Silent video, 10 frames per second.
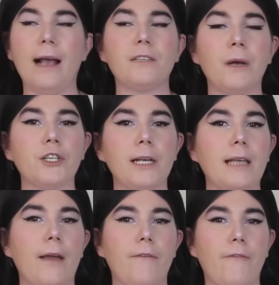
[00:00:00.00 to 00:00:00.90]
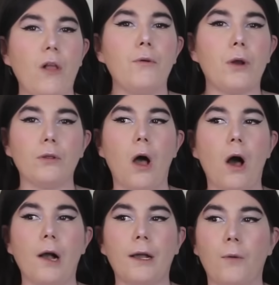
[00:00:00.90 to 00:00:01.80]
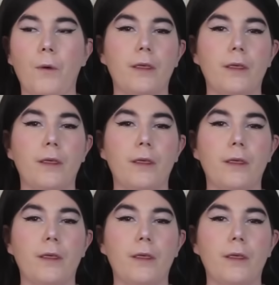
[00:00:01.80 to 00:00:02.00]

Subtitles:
As much as I've followed along